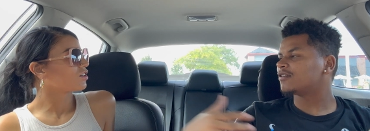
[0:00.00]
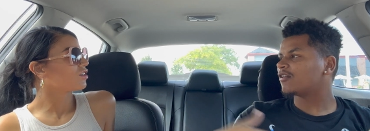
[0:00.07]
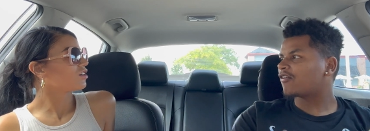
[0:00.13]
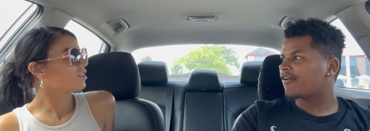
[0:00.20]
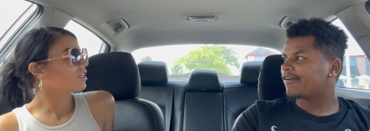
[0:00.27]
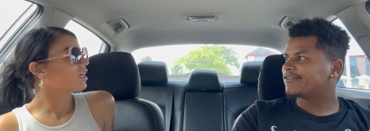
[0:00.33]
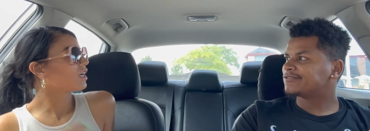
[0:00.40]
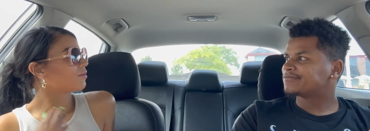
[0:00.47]

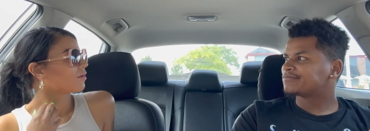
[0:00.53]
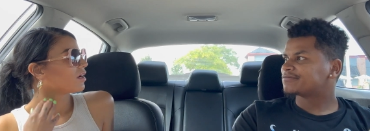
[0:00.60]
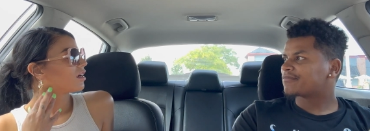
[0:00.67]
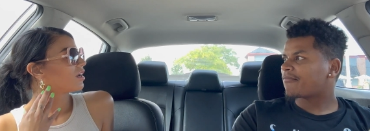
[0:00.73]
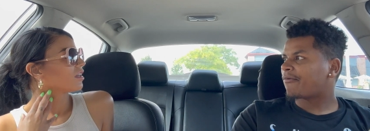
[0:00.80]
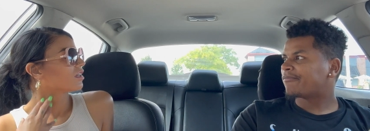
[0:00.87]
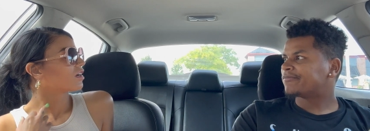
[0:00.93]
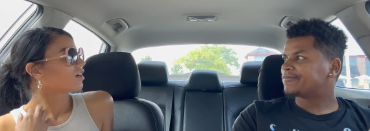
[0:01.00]
Speaker 1: you're thinking about
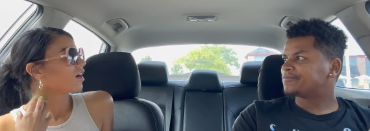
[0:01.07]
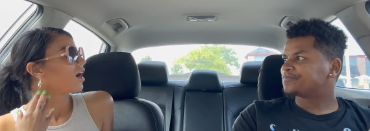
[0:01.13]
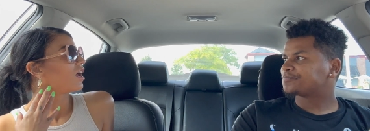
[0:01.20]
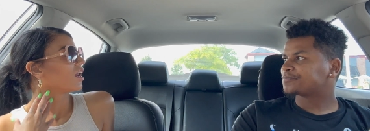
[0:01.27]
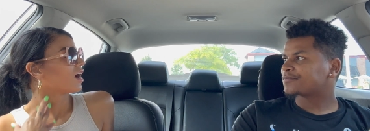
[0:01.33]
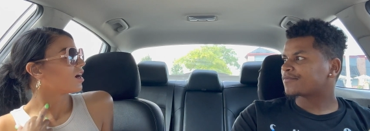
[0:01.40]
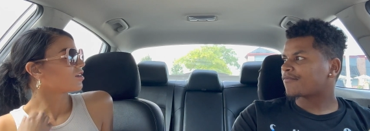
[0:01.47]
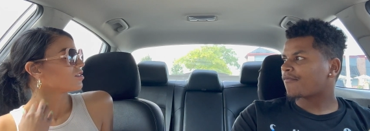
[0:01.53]
another girl
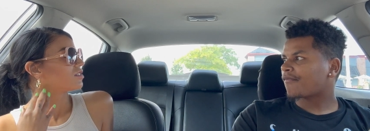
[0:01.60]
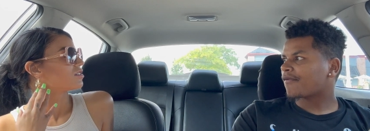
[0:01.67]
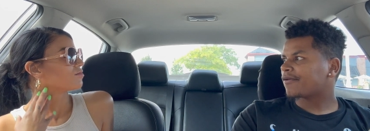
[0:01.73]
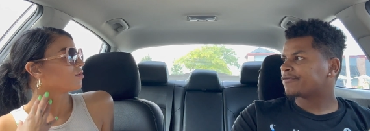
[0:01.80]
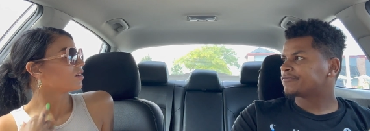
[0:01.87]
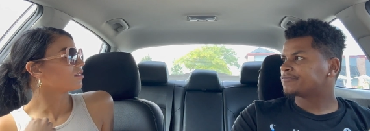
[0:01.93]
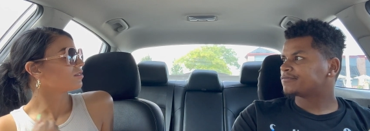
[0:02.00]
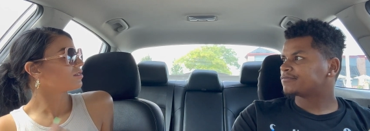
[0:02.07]
and how she
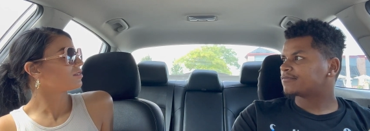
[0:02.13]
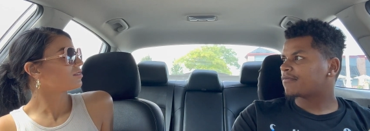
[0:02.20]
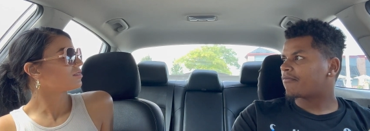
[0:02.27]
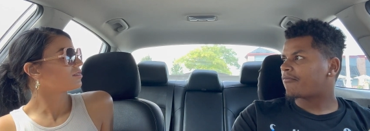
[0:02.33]
smells.